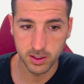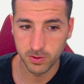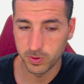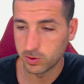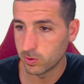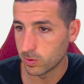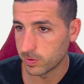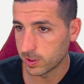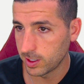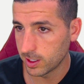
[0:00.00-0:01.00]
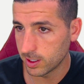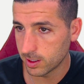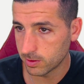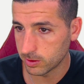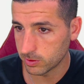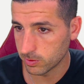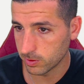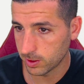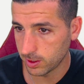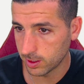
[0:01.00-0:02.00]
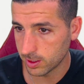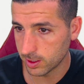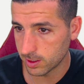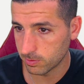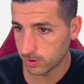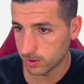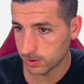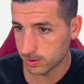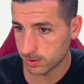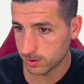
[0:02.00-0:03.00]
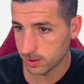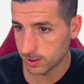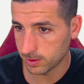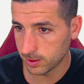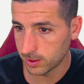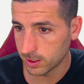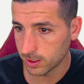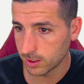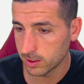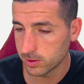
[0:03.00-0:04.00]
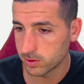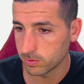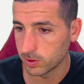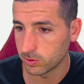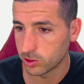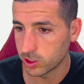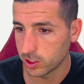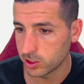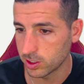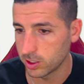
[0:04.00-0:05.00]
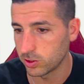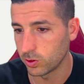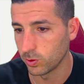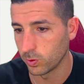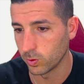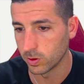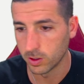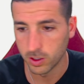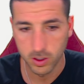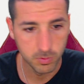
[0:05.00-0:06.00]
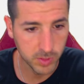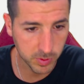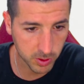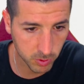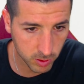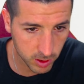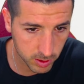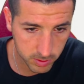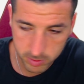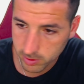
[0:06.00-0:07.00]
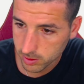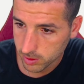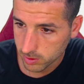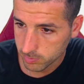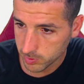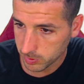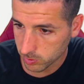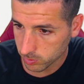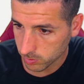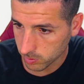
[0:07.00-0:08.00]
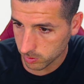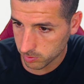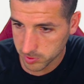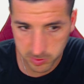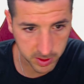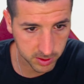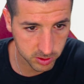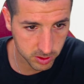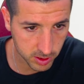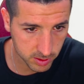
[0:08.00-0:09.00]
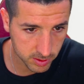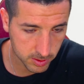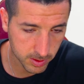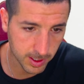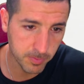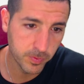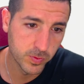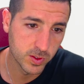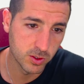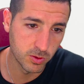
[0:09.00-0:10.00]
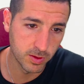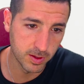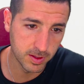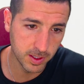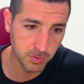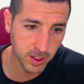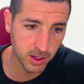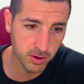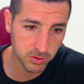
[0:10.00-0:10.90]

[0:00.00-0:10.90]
We need to go over here. We need to go here. We need the details. We need to change this to maybe all, maybe not all, maybe this one. Yep. So the 3 million,